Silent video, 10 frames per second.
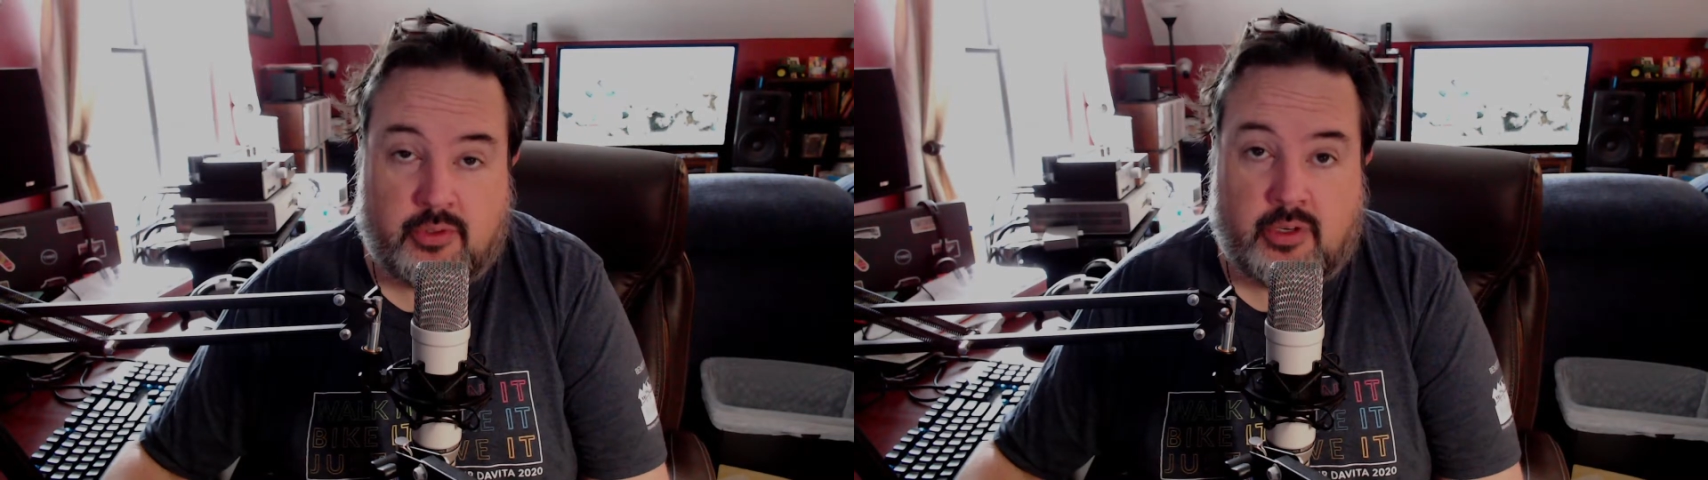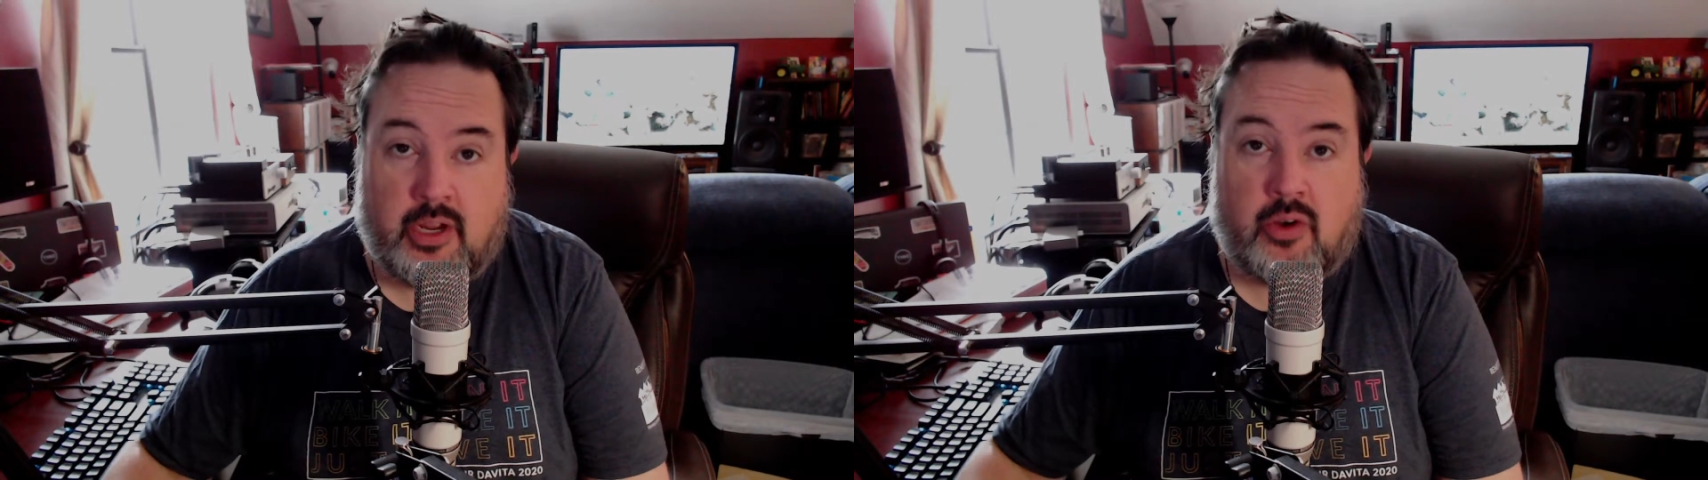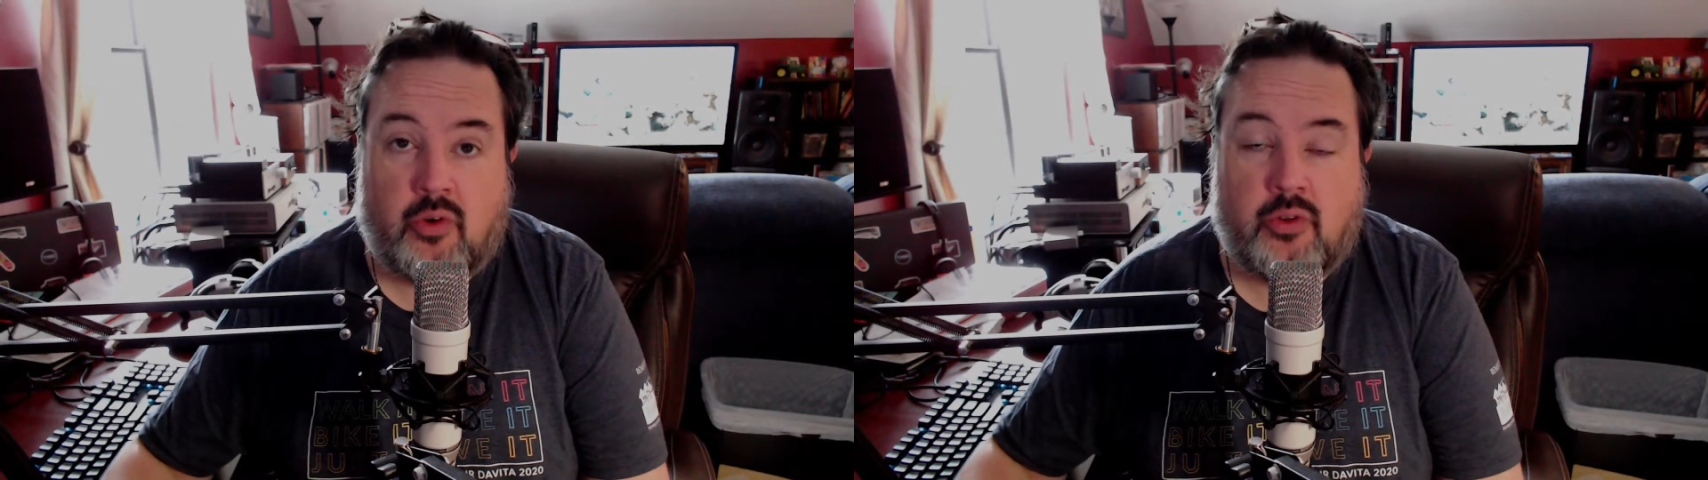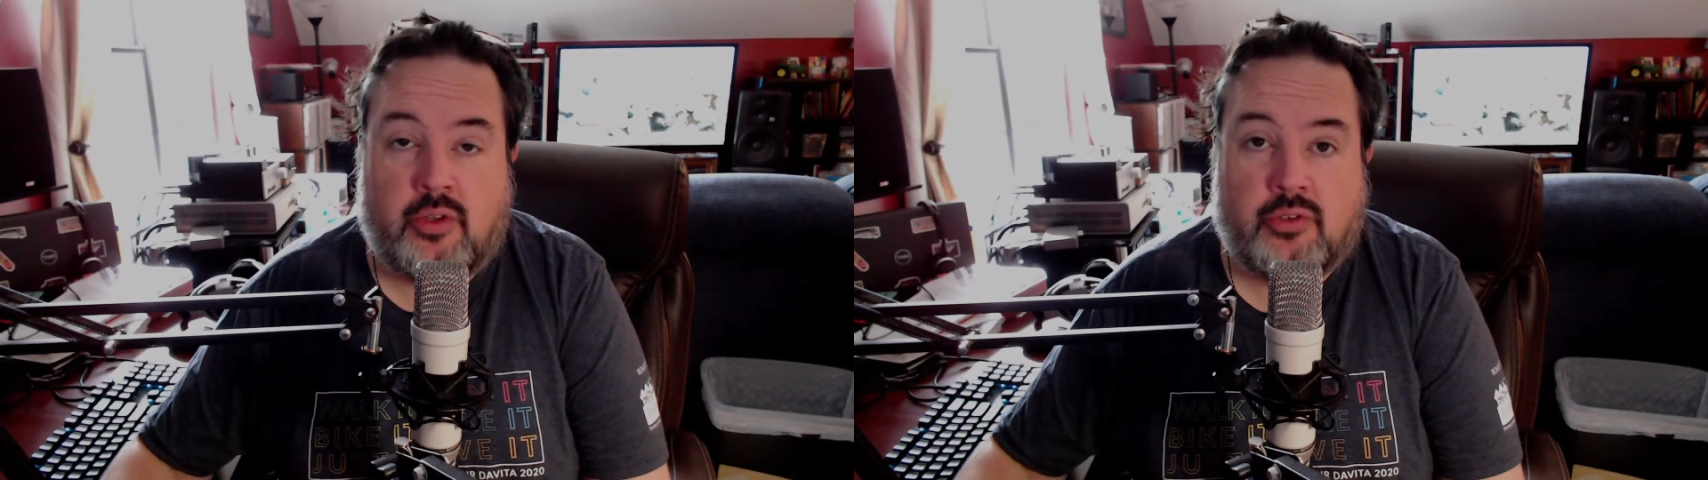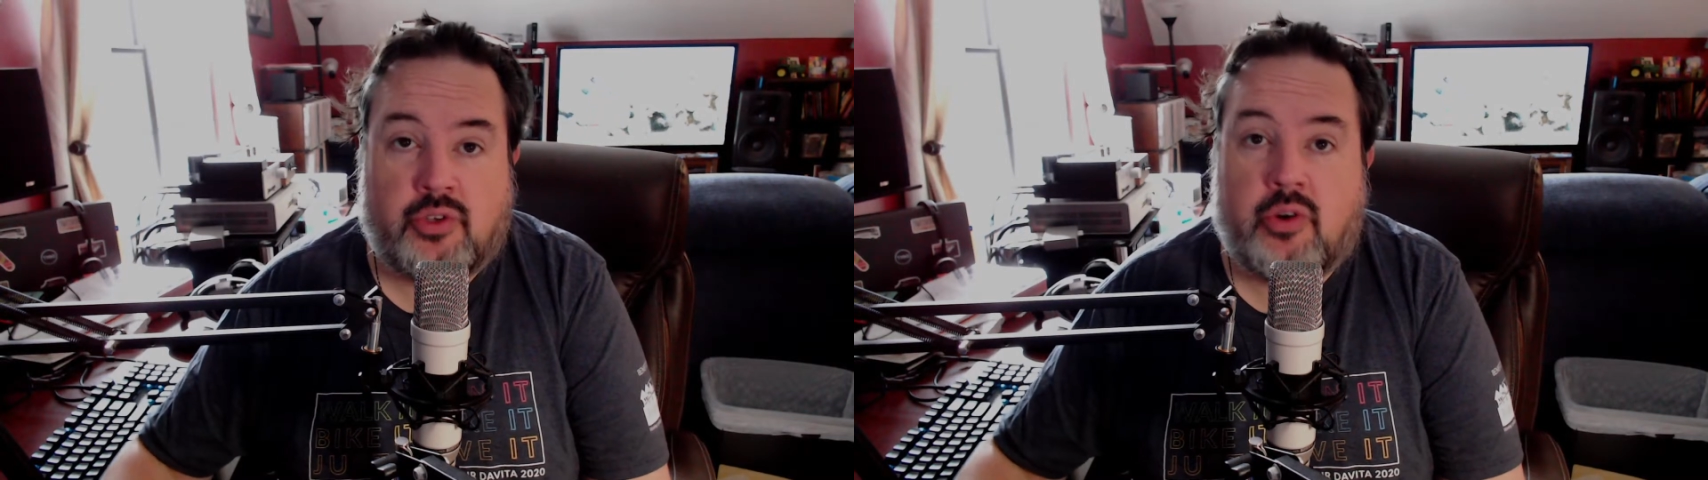Now,
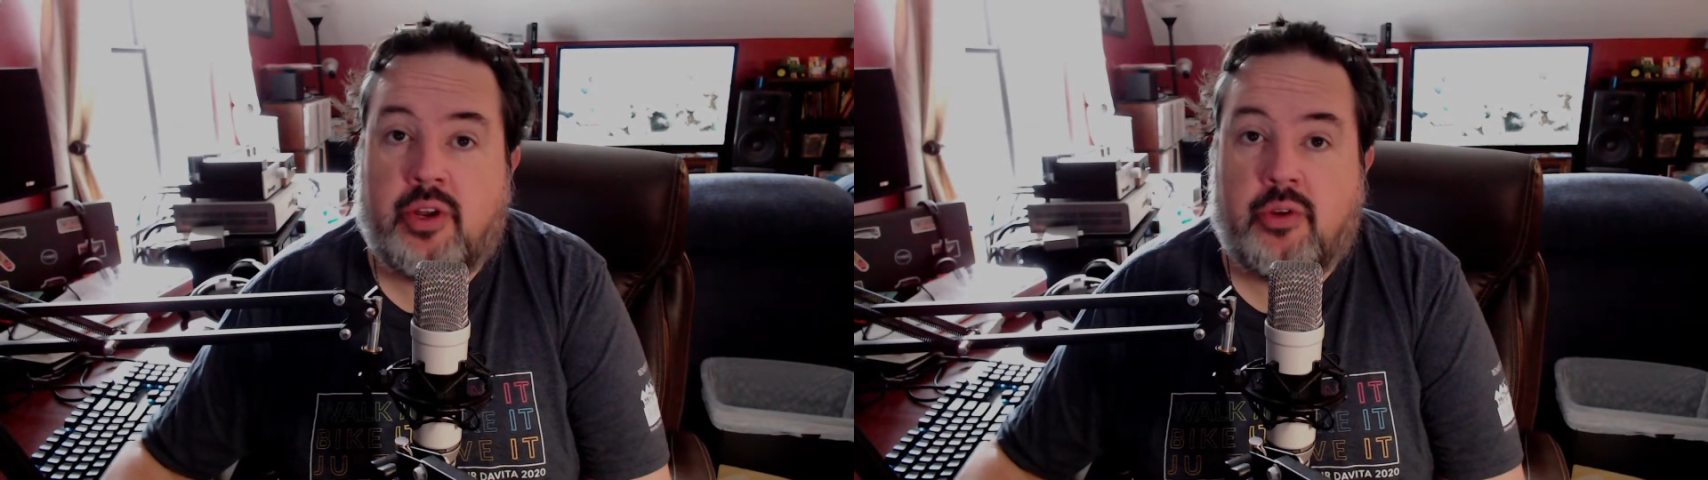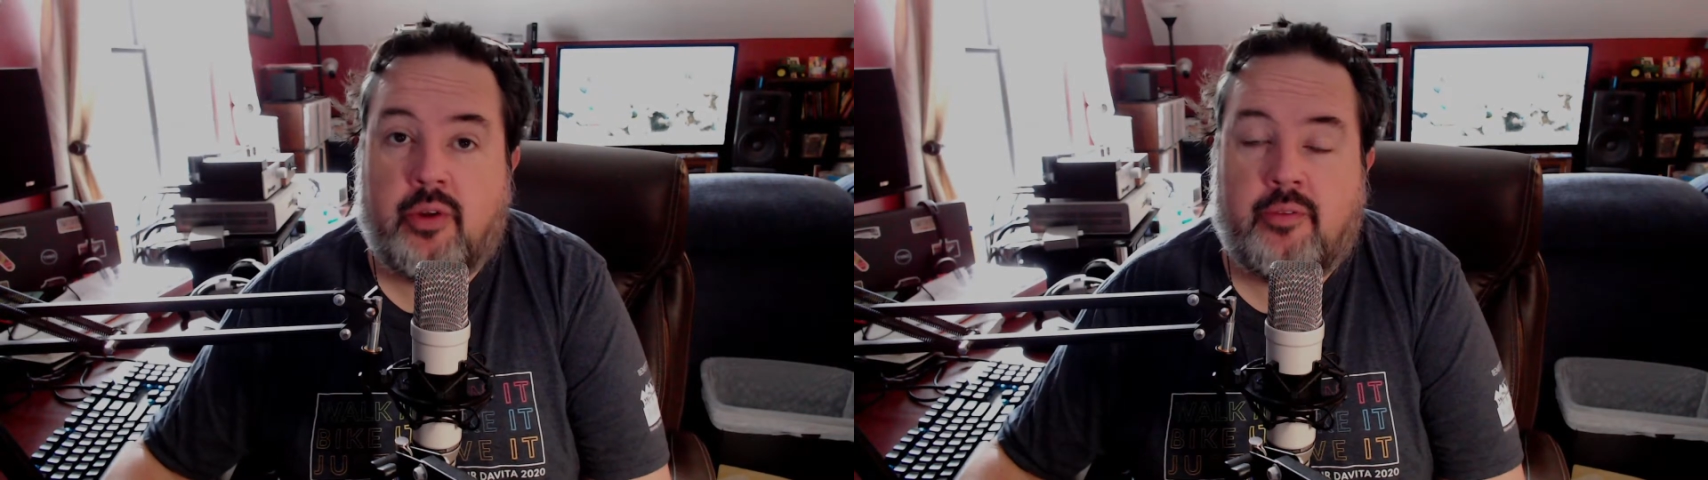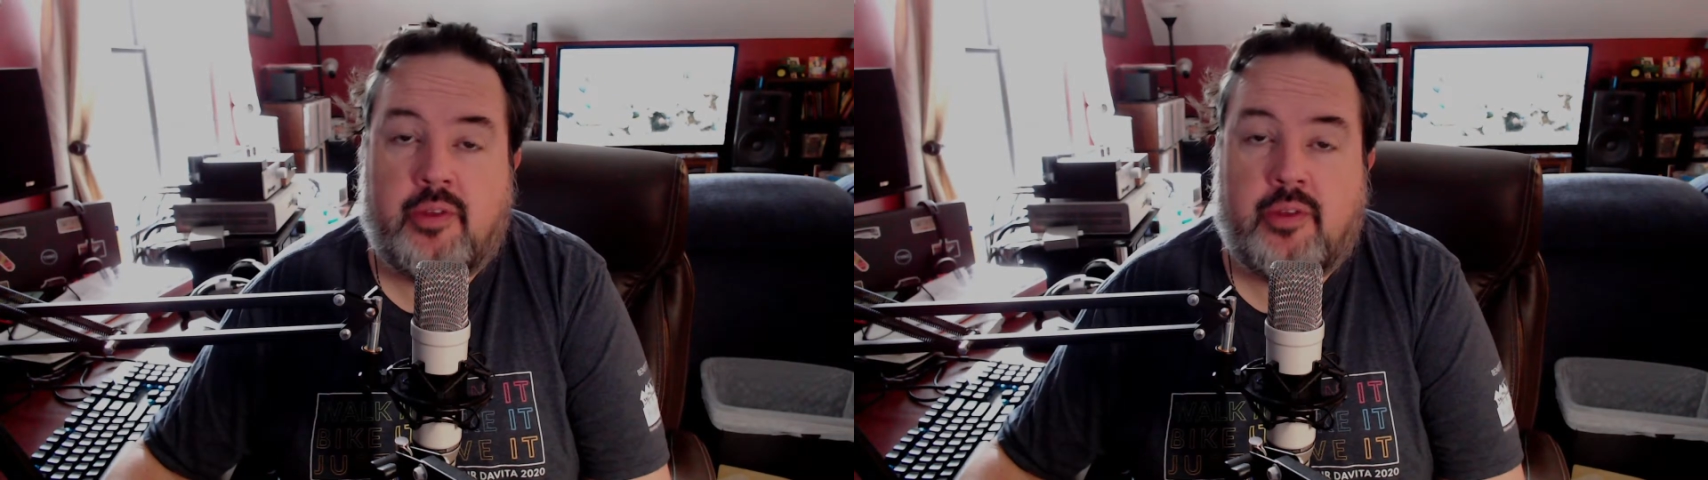there's already a great